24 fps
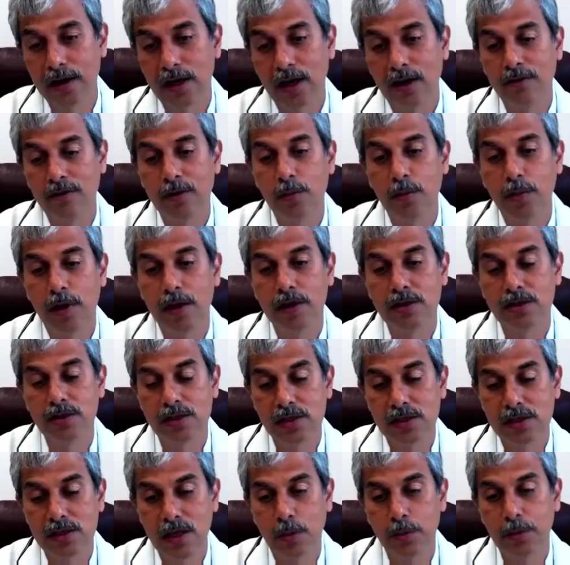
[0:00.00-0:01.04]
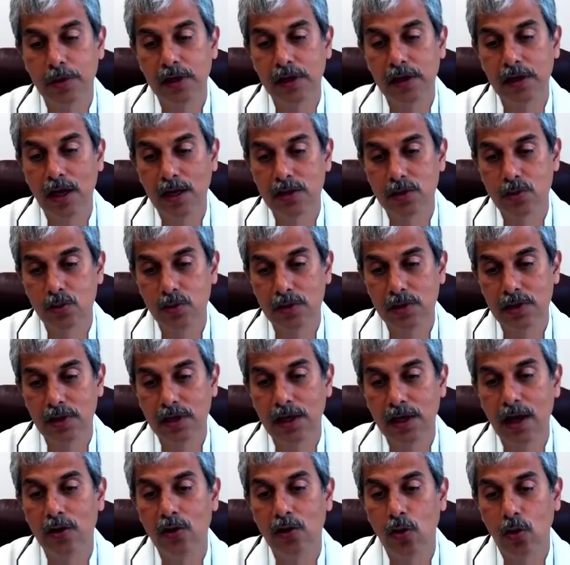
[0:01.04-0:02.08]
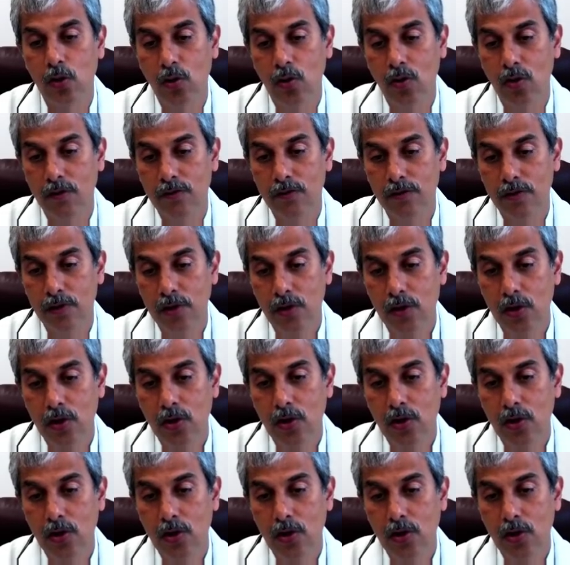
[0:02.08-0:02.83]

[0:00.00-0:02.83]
everybody she has come in touch with that I know of.